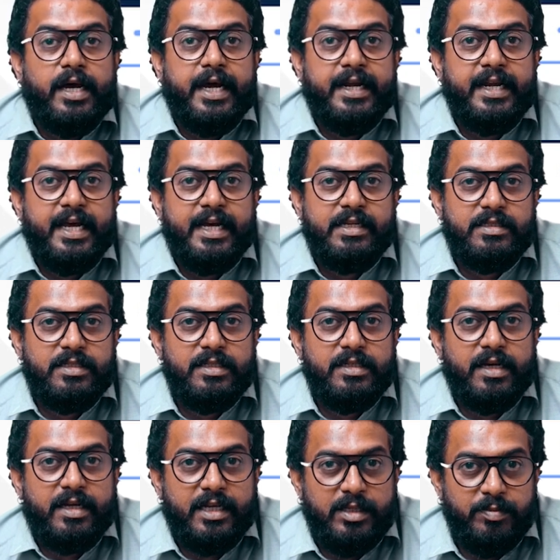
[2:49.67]
an
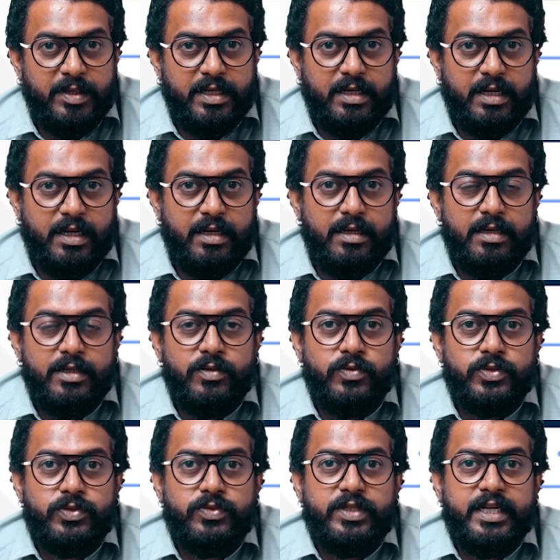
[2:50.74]
anti-arrhythmic drug
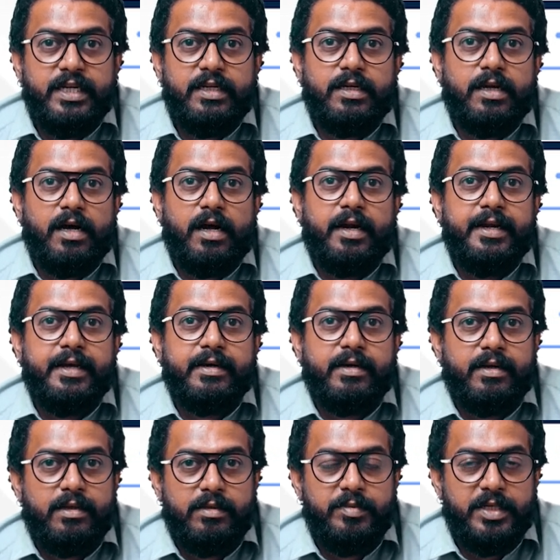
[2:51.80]
used to treat cardiac
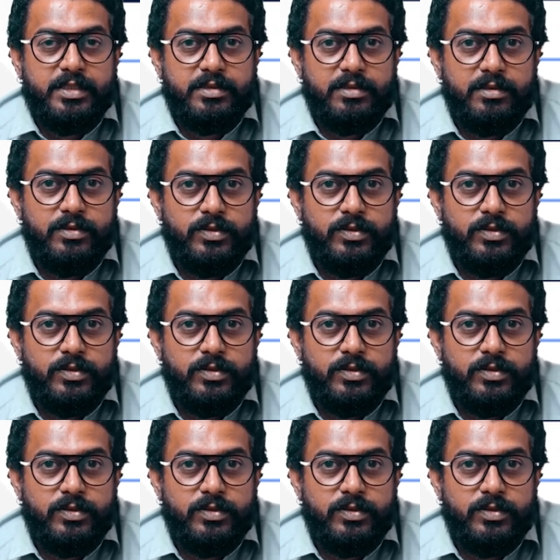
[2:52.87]
arrhythmias.